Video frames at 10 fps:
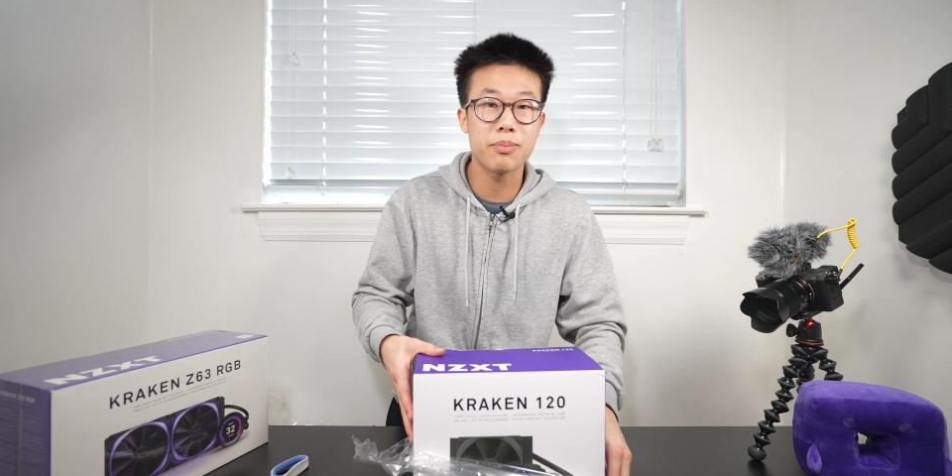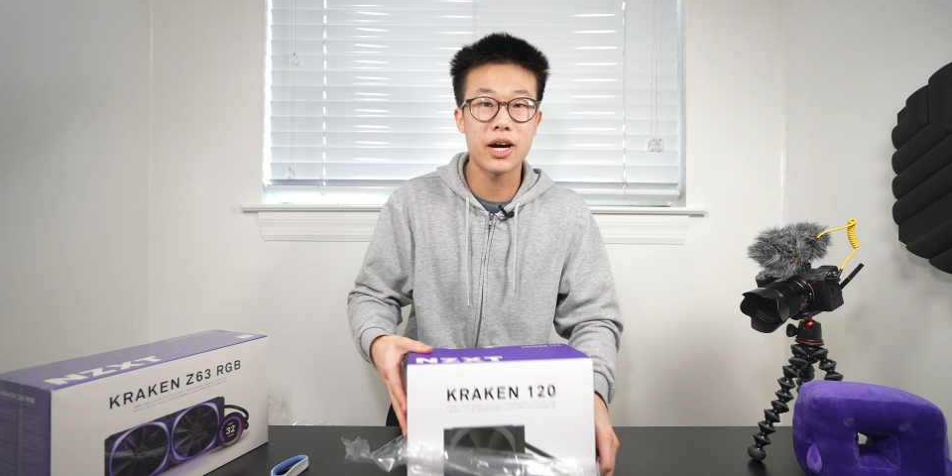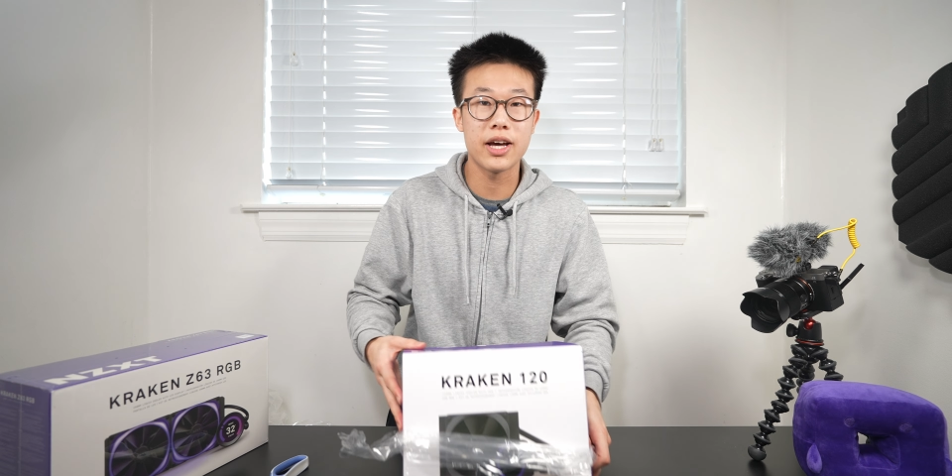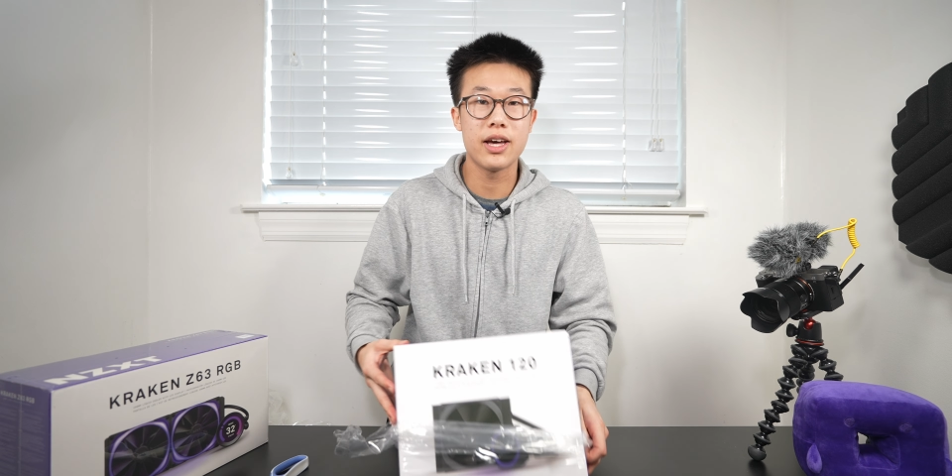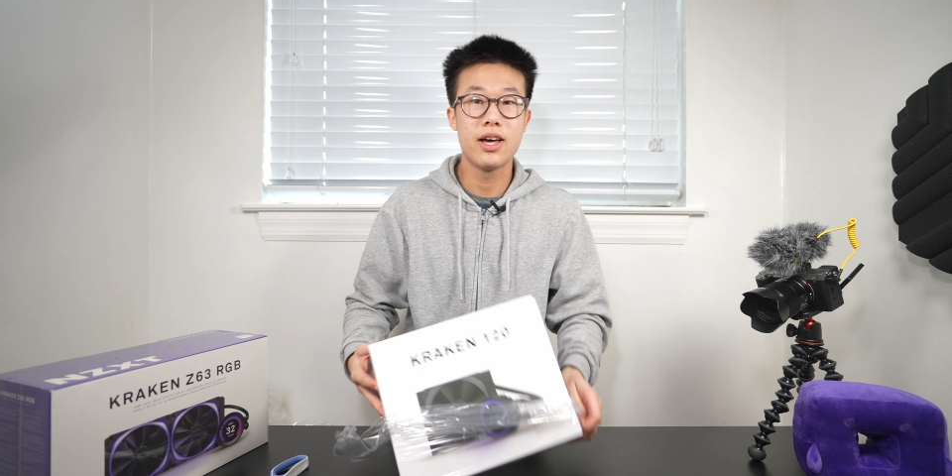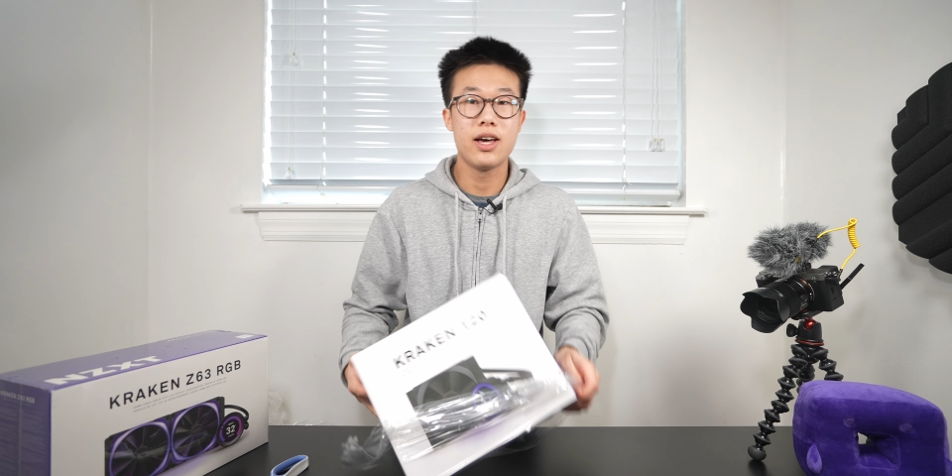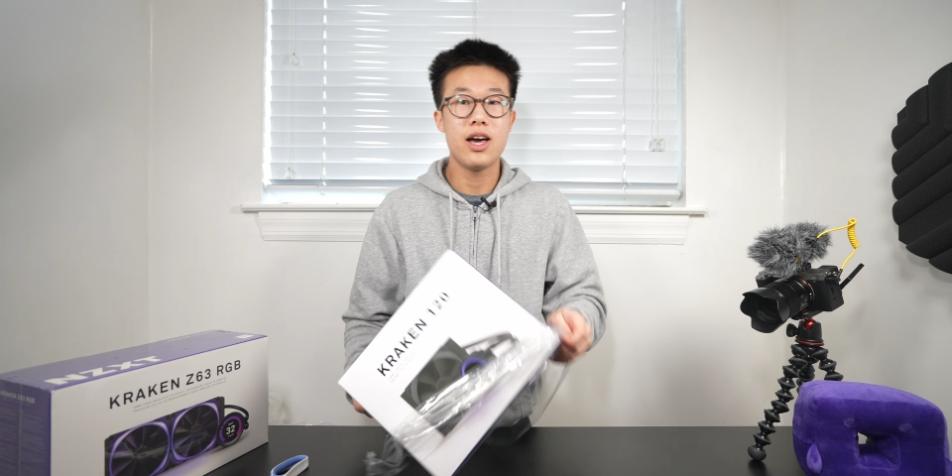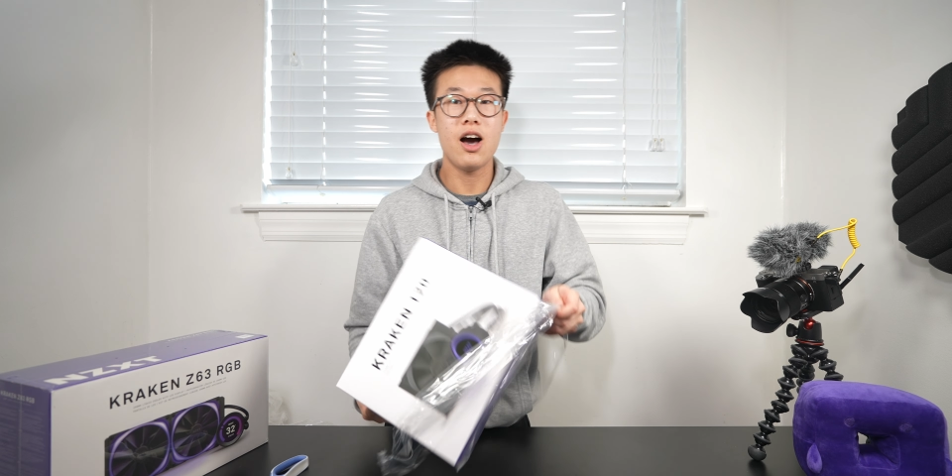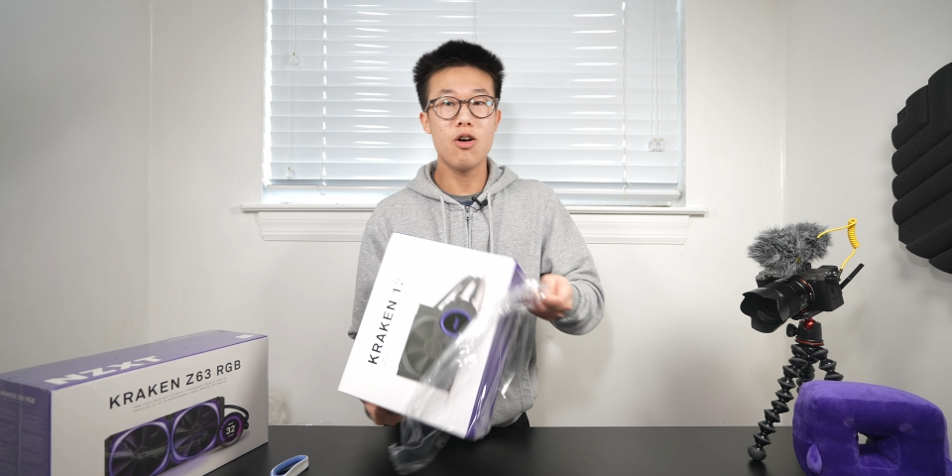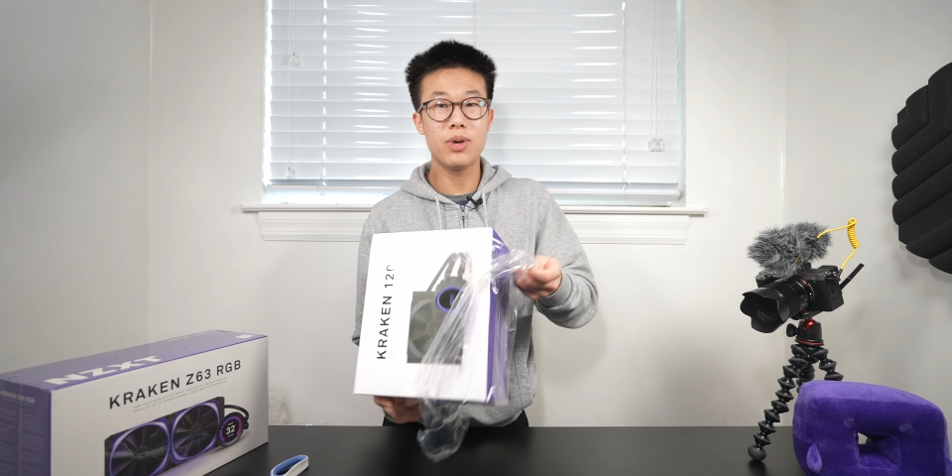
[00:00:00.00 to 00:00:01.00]
by
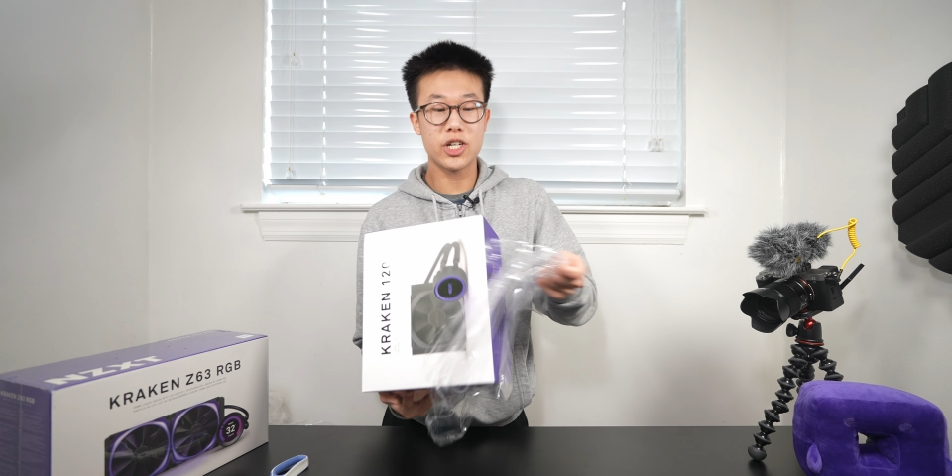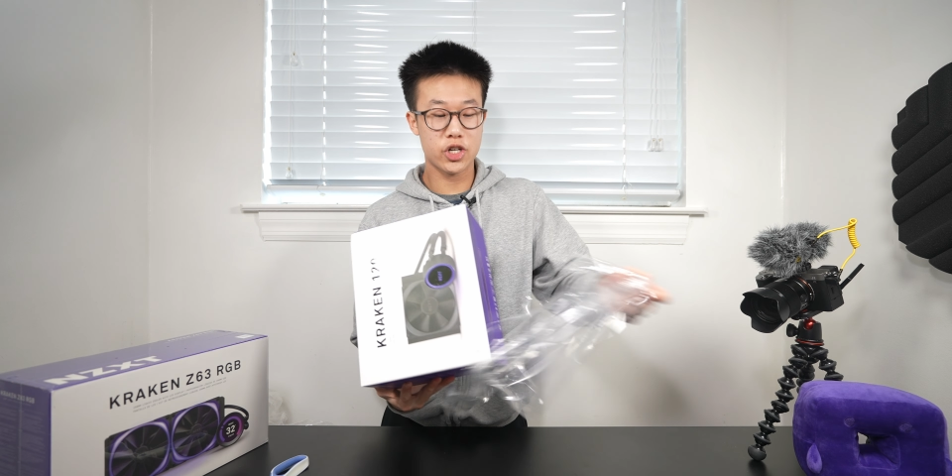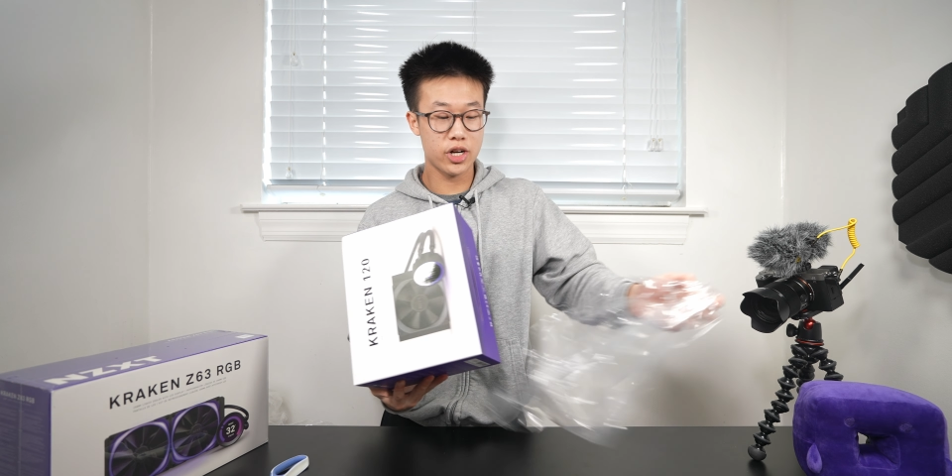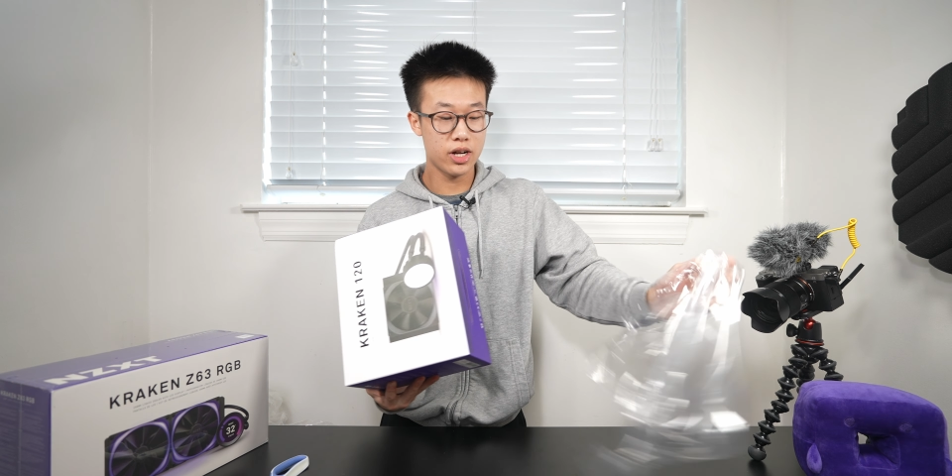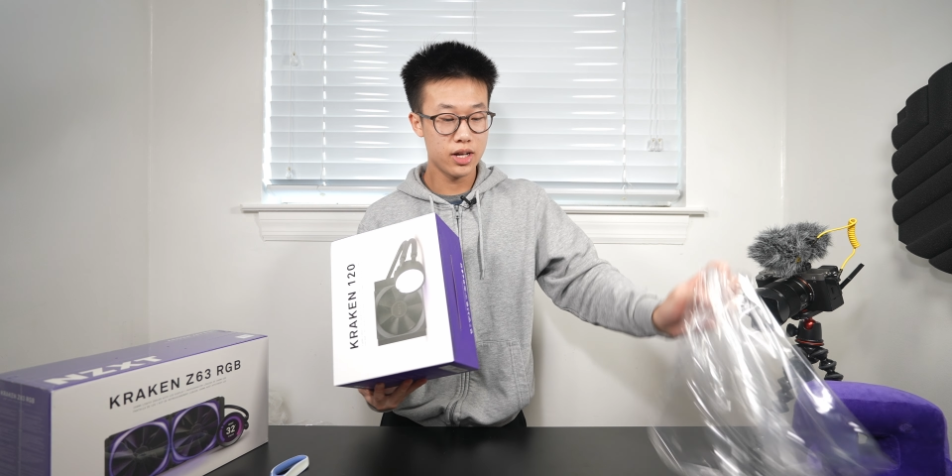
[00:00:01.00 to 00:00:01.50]
how much